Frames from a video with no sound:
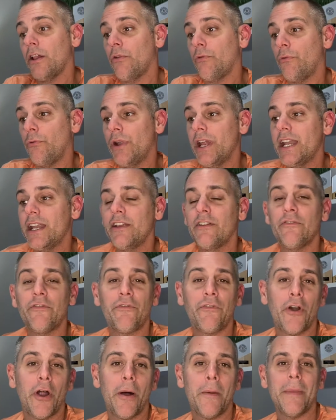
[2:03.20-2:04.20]
Reading
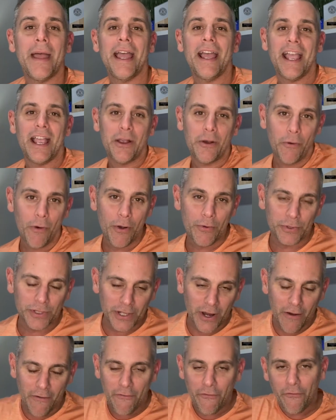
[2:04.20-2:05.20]
from a quote
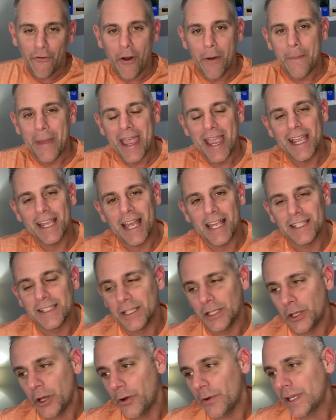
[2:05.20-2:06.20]
from a
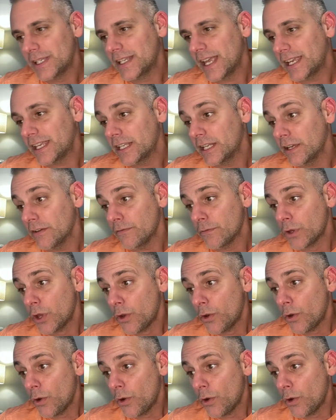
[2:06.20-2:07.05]
Zillow executive,